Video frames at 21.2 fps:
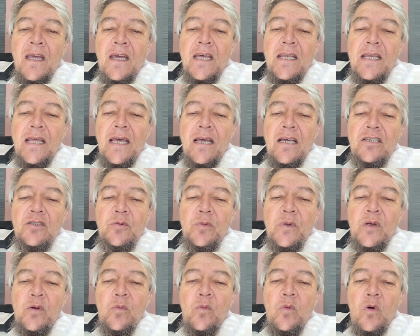And as
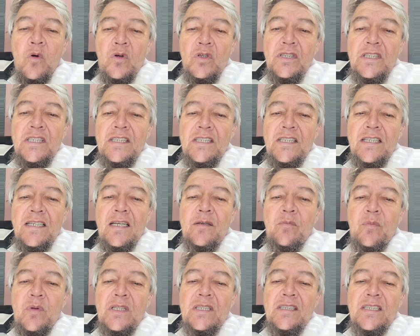we walked into
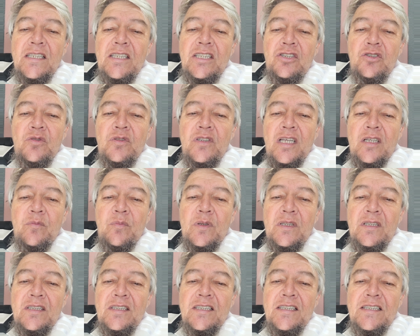that
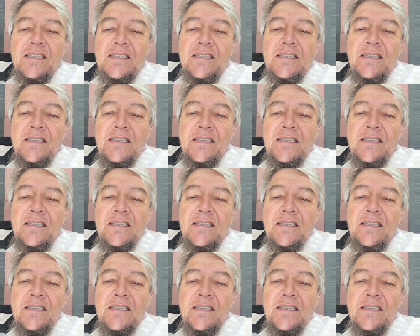building,